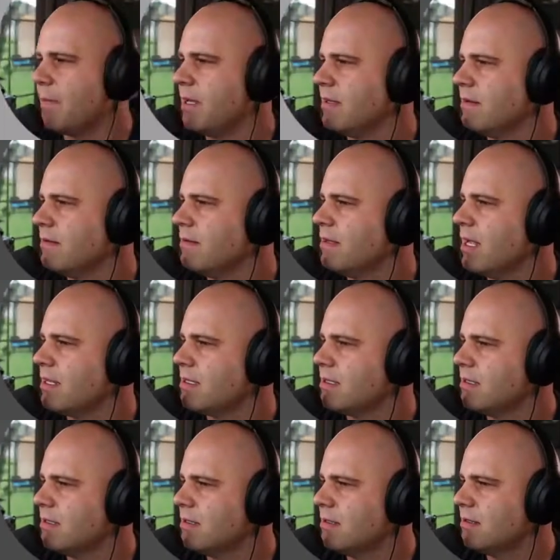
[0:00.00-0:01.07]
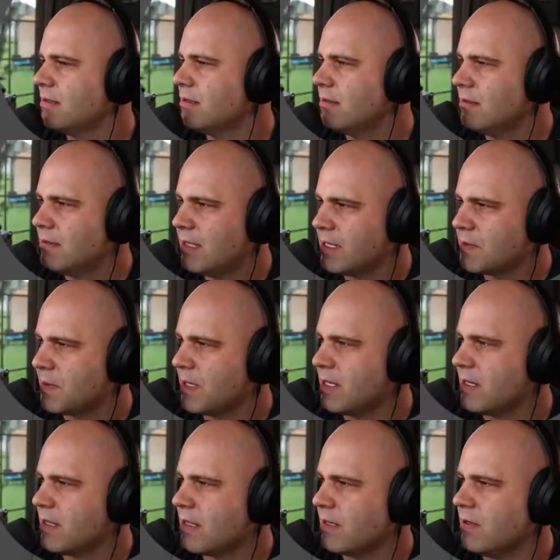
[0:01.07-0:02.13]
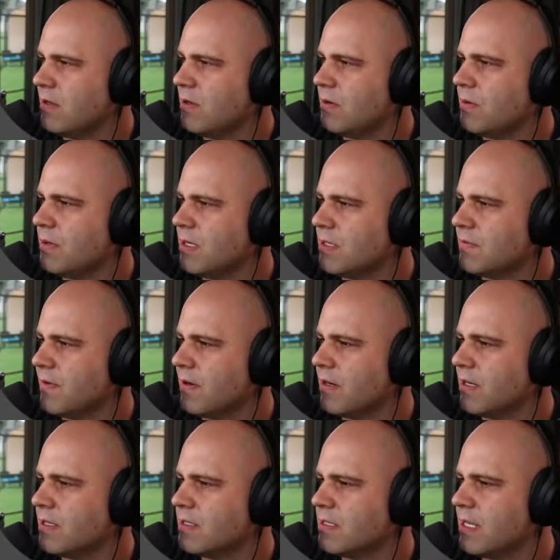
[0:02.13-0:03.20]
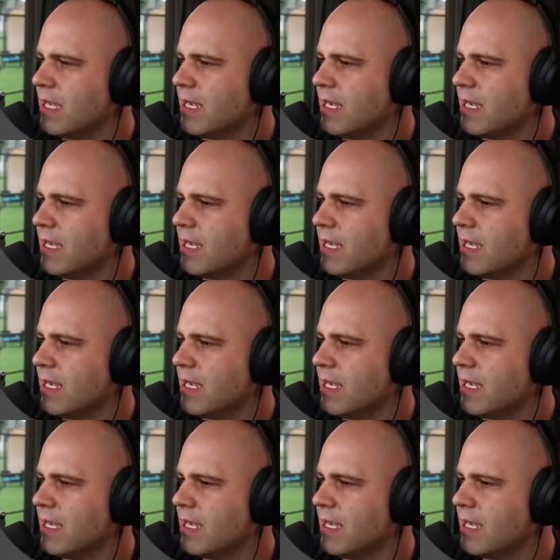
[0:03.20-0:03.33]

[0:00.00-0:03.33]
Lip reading: I mean, that's really nothing new as far as